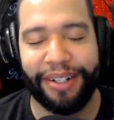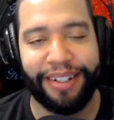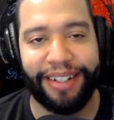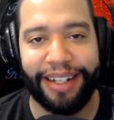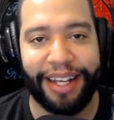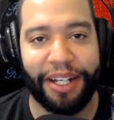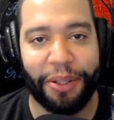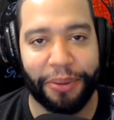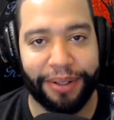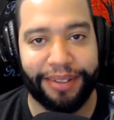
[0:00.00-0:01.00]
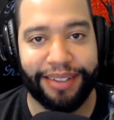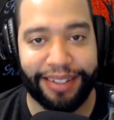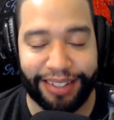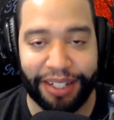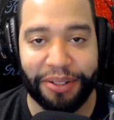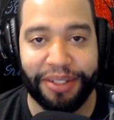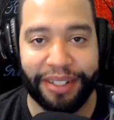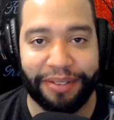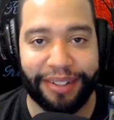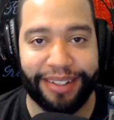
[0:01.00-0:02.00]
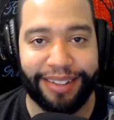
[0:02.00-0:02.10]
let anyone tell you different.